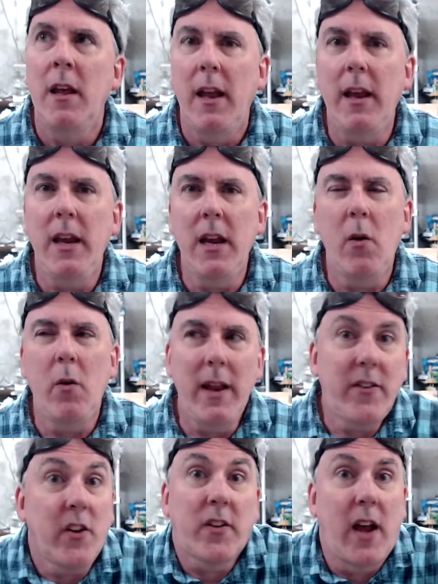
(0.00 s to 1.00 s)
it
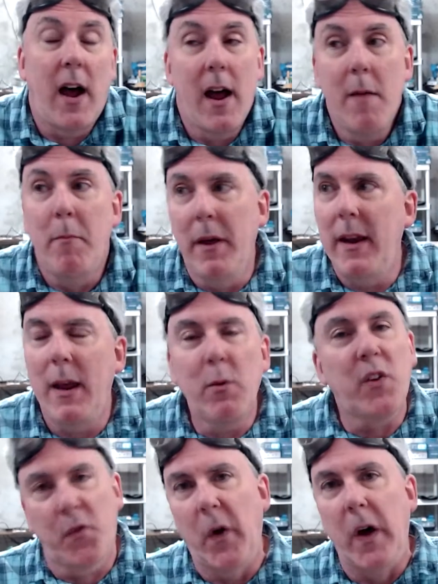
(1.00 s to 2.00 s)
took time, but it
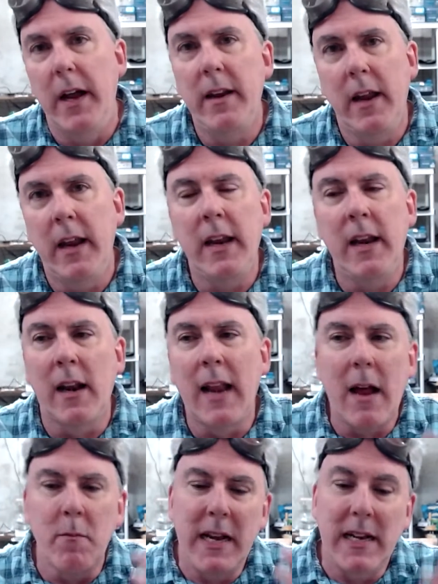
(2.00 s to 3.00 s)
was fun, and it
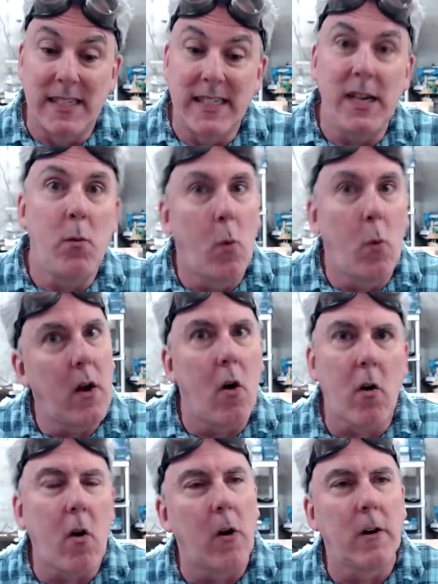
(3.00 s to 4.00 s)
allowed me to see what all
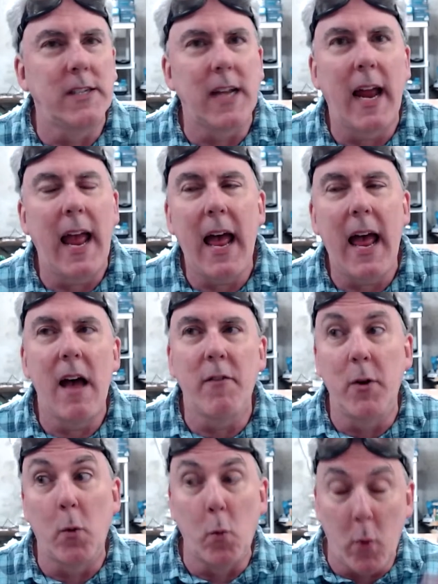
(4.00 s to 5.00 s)
cards I have
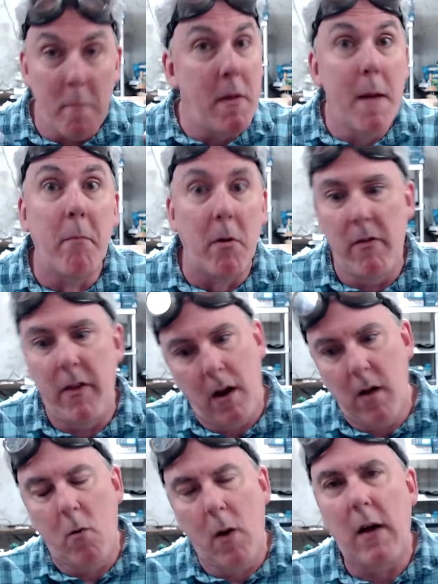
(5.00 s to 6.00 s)
and remember that,
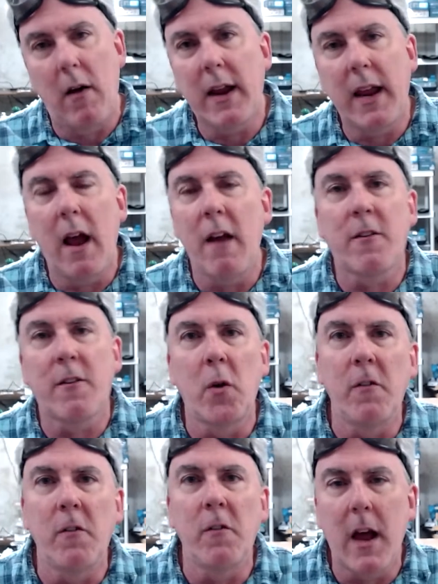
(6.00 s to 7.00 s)
oh wow, I
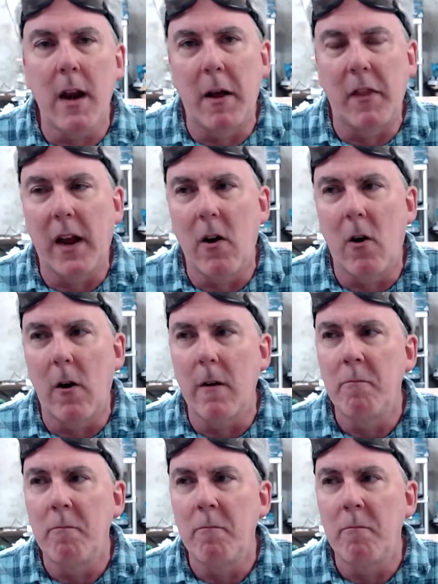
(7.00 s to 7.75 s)
totally forgot about that card.